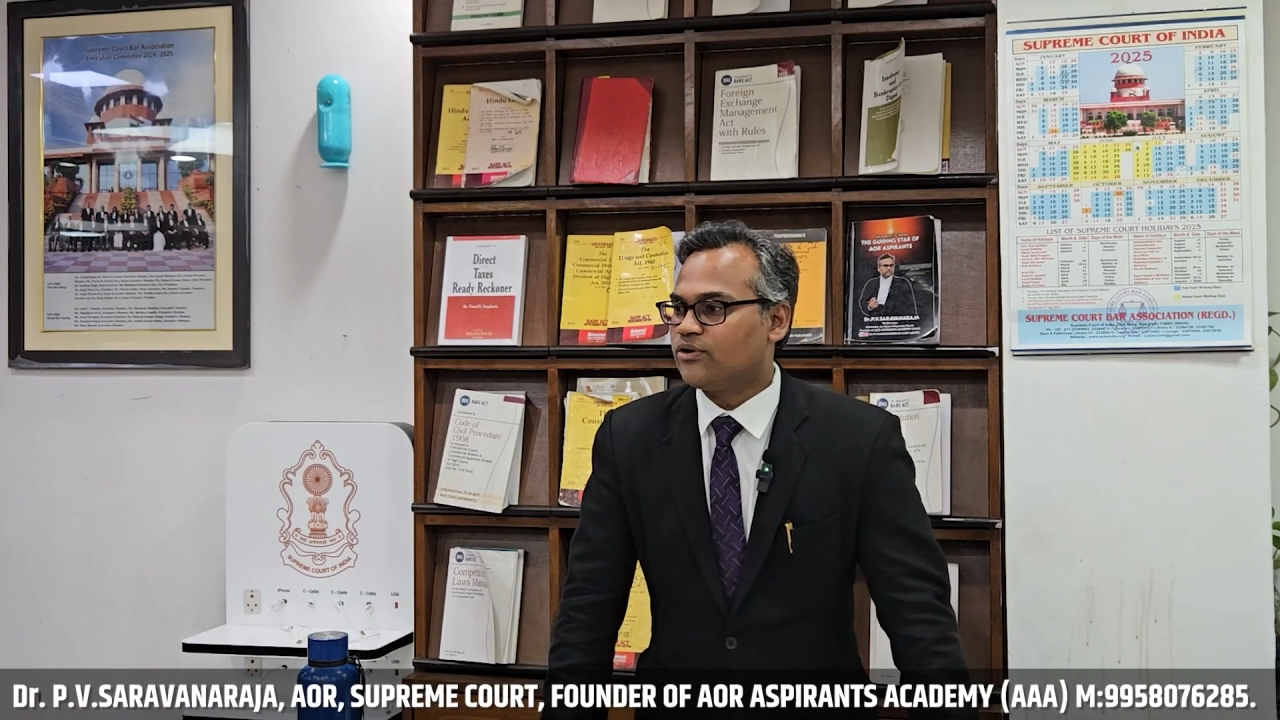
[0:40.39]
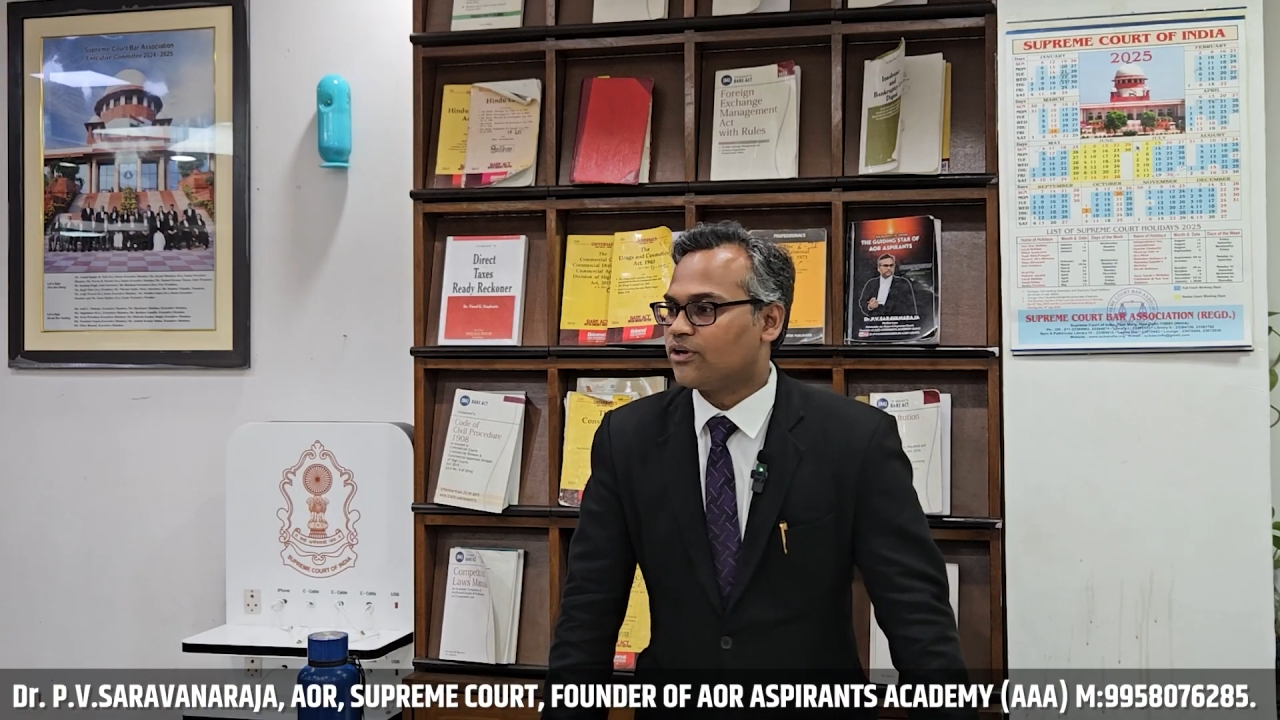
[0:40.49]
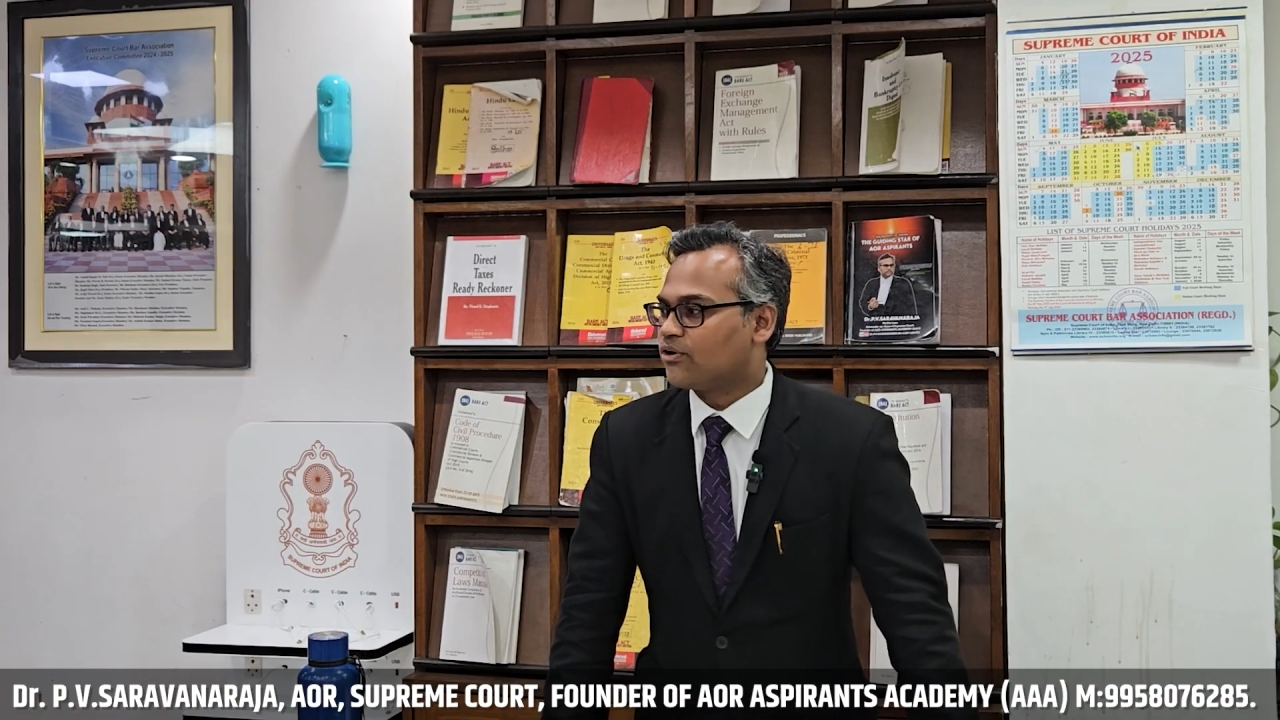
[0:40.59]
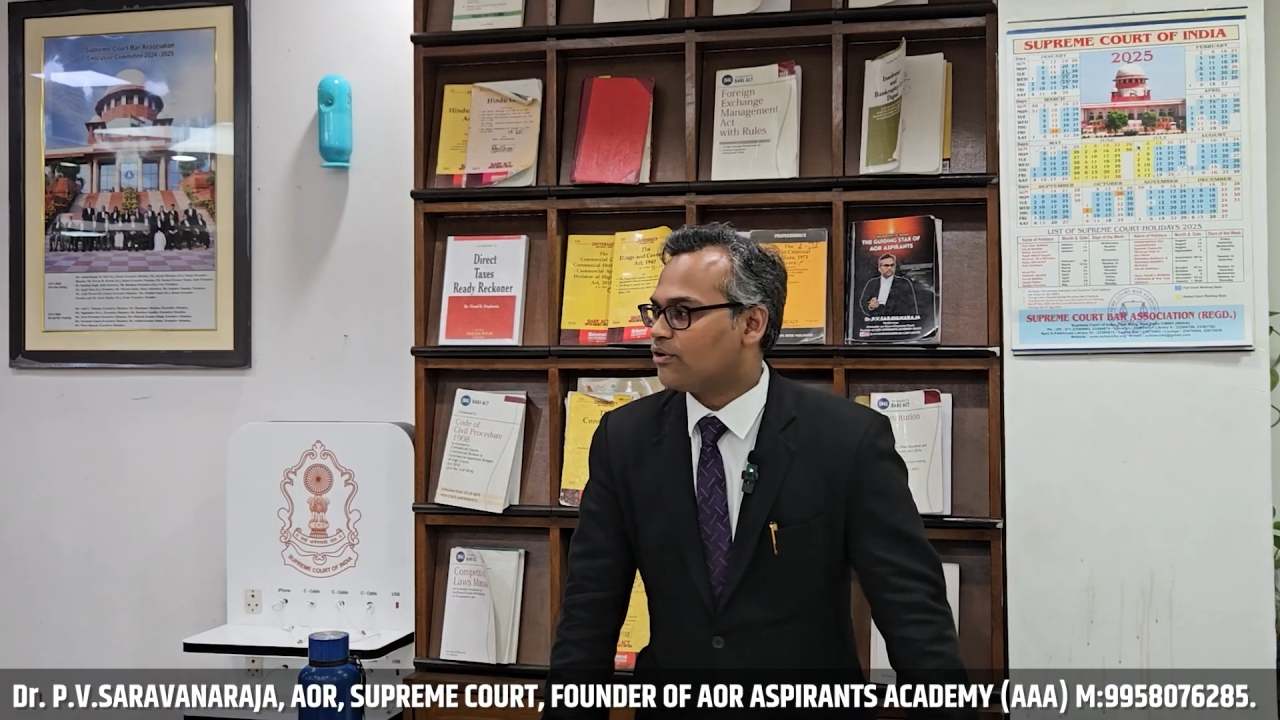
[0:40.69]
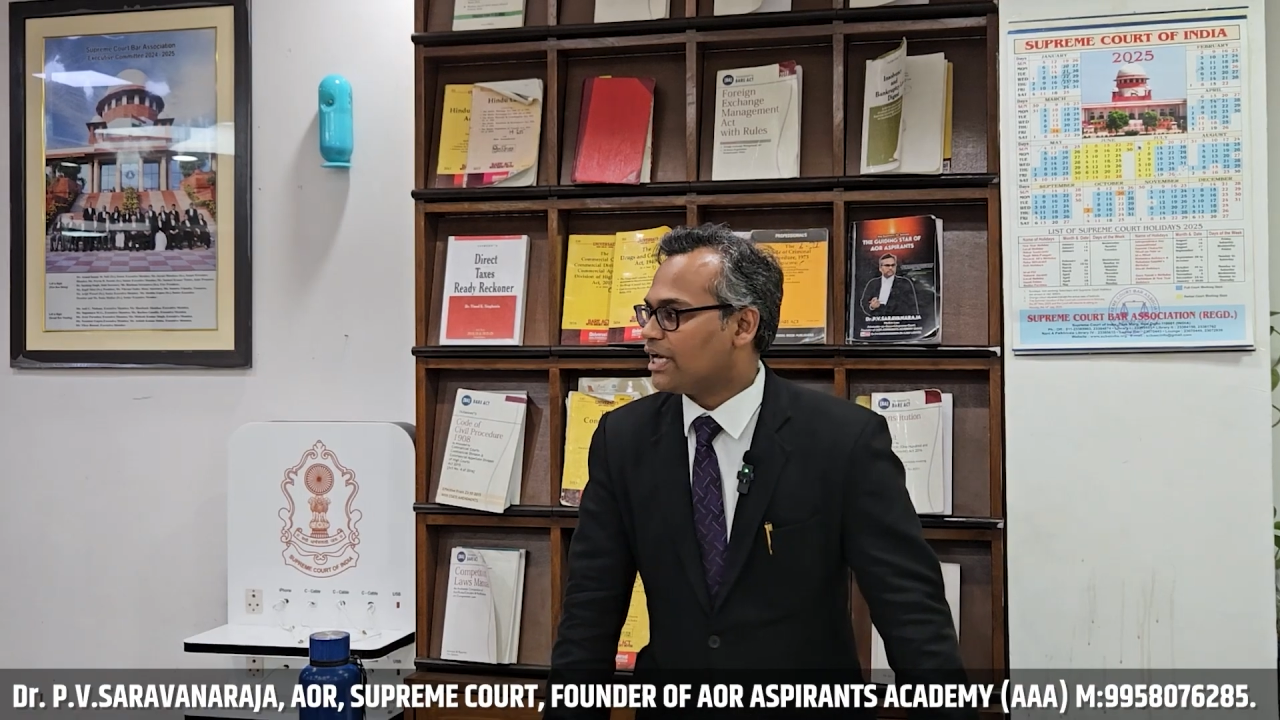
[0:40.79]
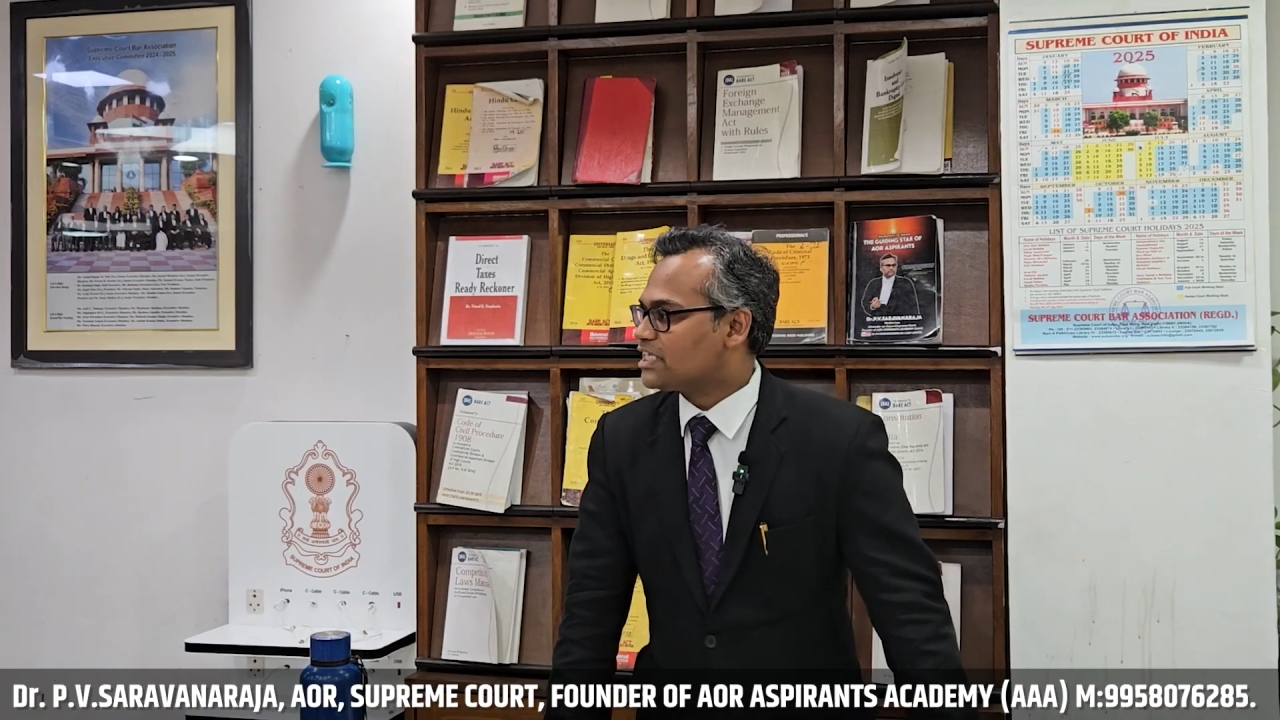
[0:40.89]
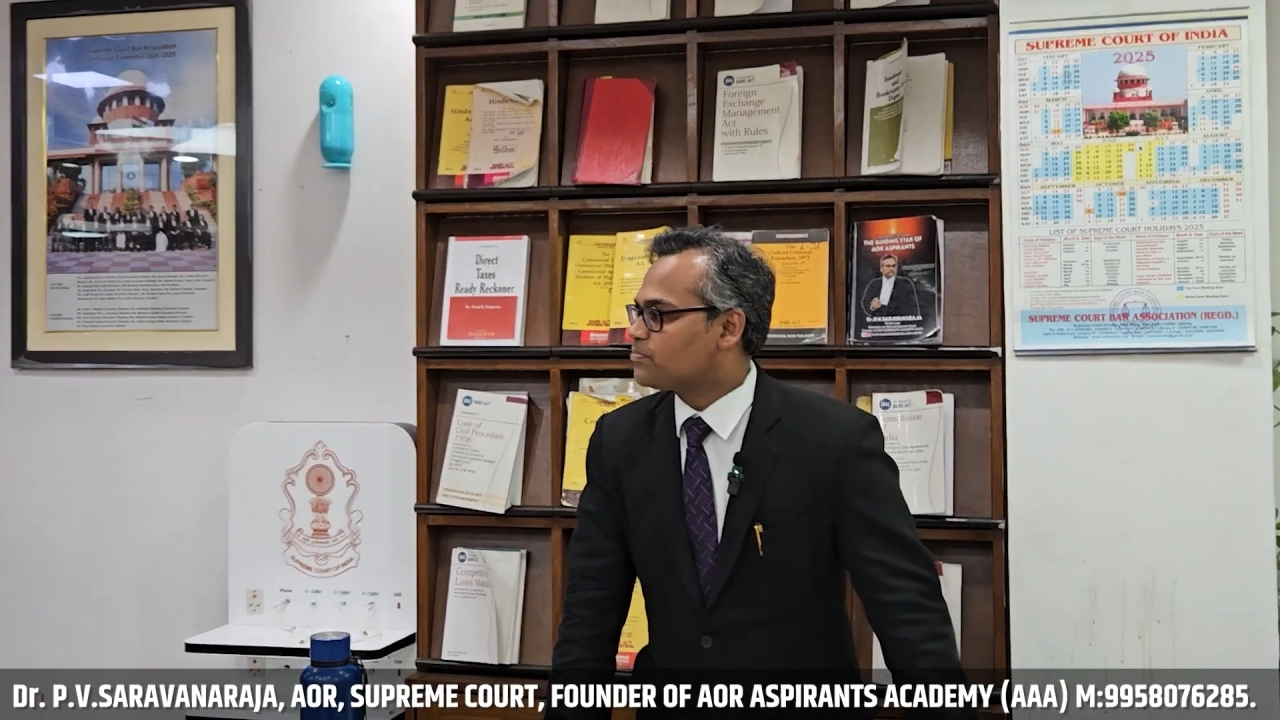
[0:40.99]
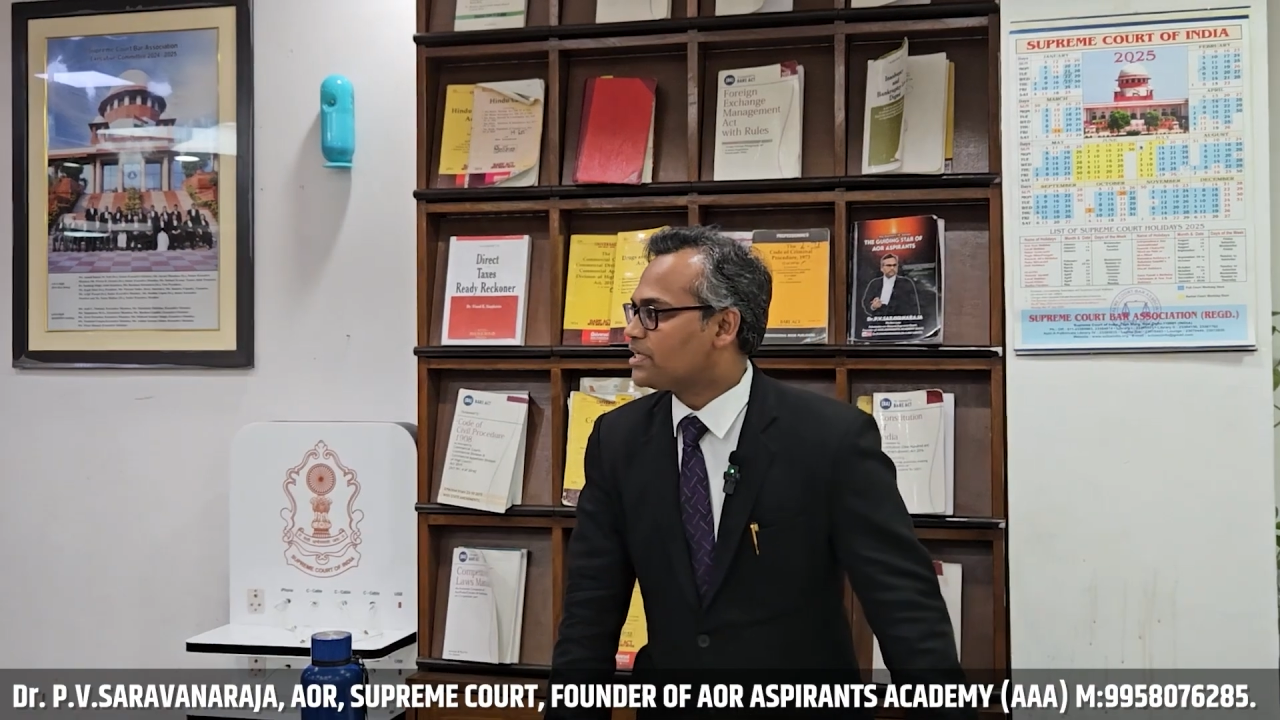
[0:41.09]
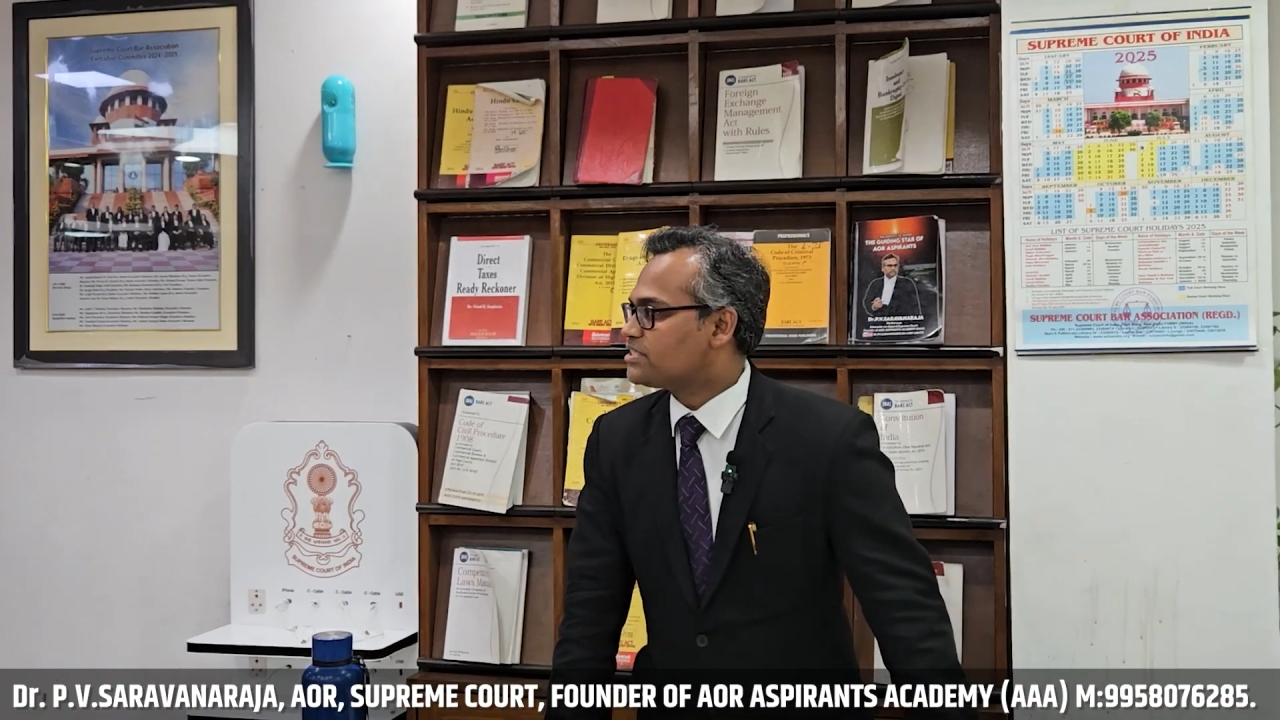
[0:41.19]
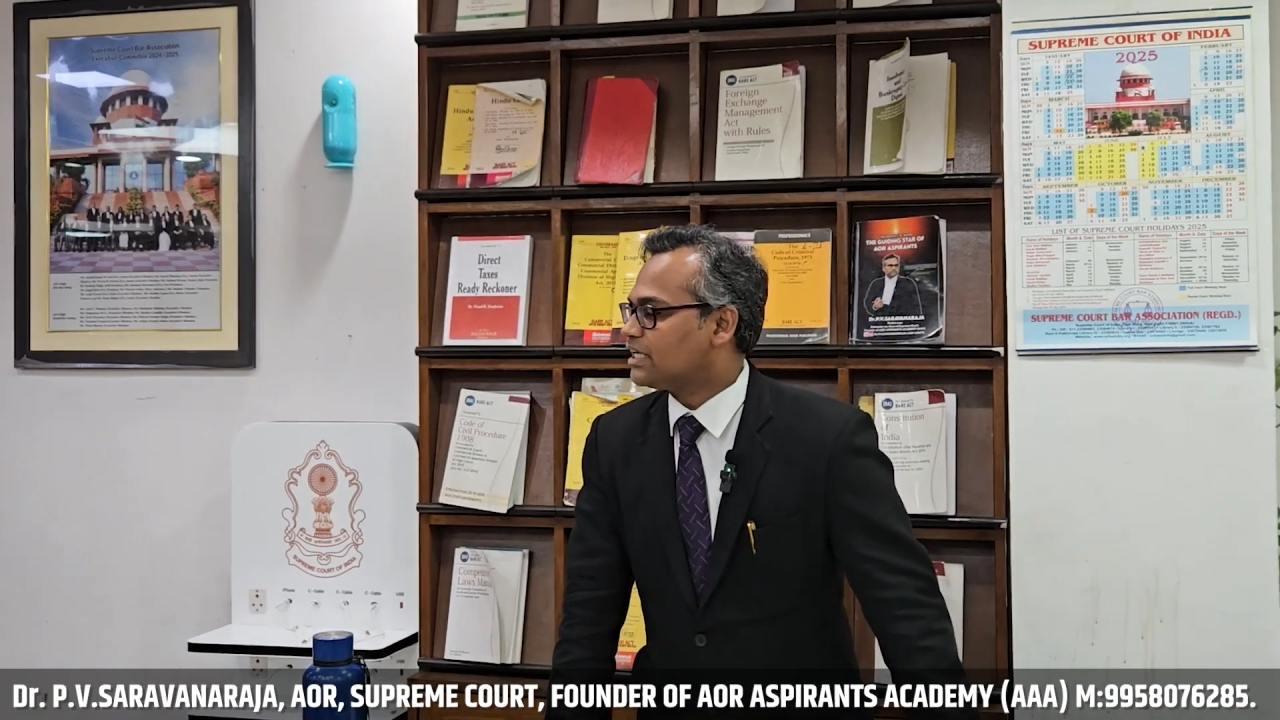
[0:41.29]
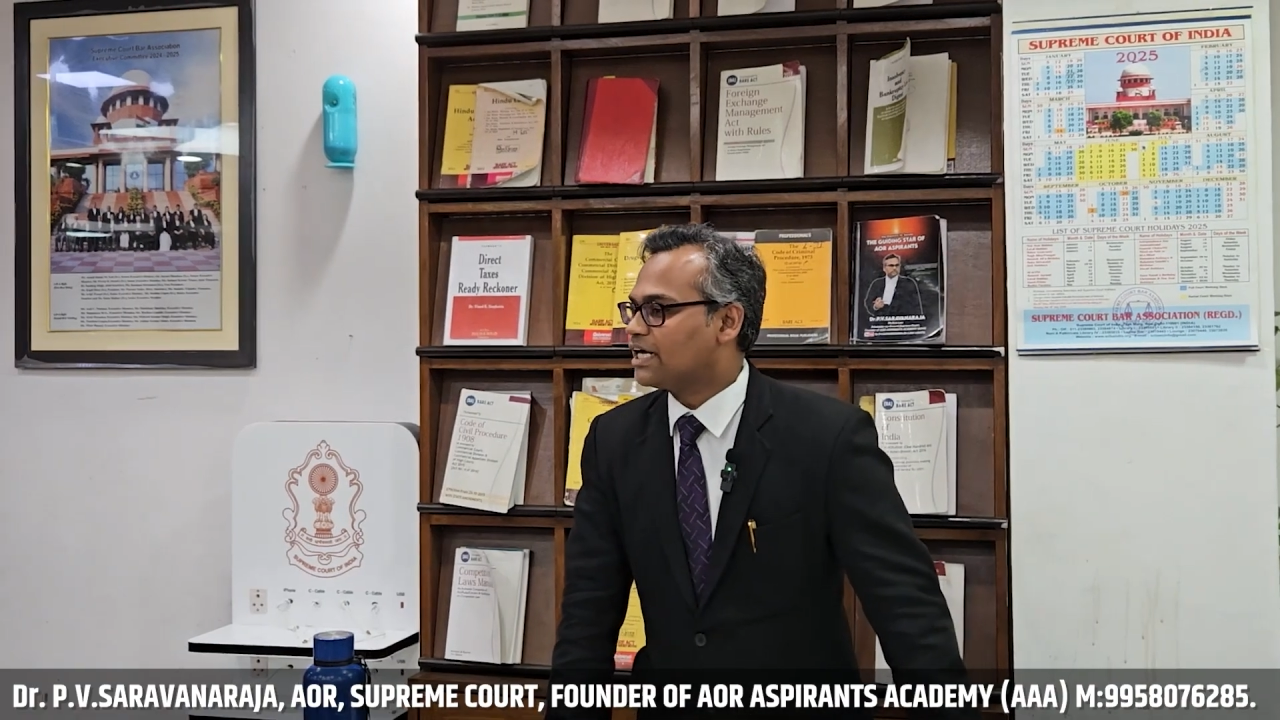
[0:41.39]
Record Aspirants